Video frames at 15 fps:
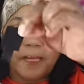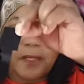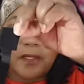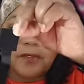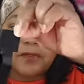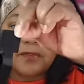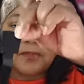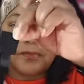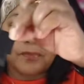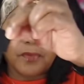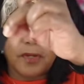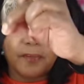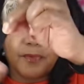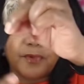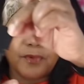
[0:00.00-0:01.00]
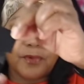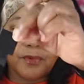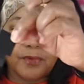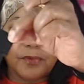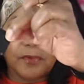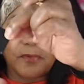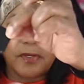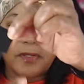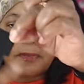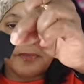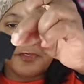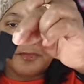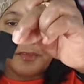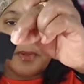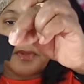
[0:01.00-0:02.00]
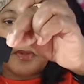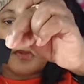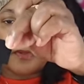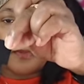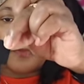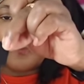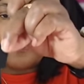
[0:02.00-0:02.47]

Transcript: you just wrap your cord around this part and then